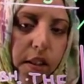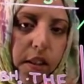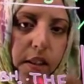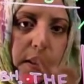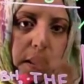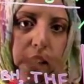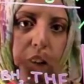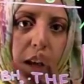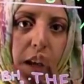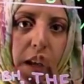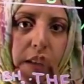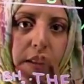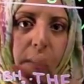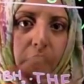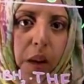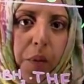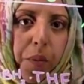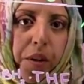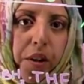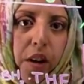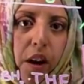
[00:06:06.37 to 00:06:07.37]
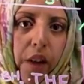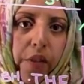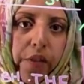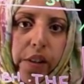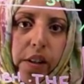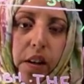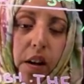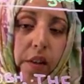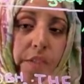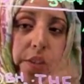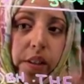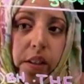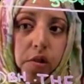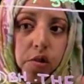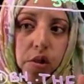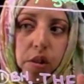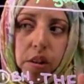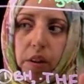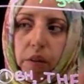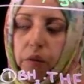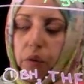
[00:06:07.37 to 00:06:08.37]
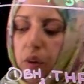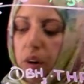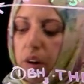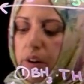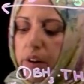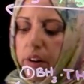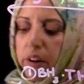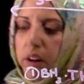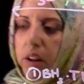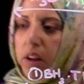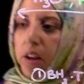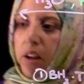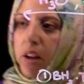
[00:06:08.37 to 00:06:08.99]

It's an anti-Markovnikov addition of water.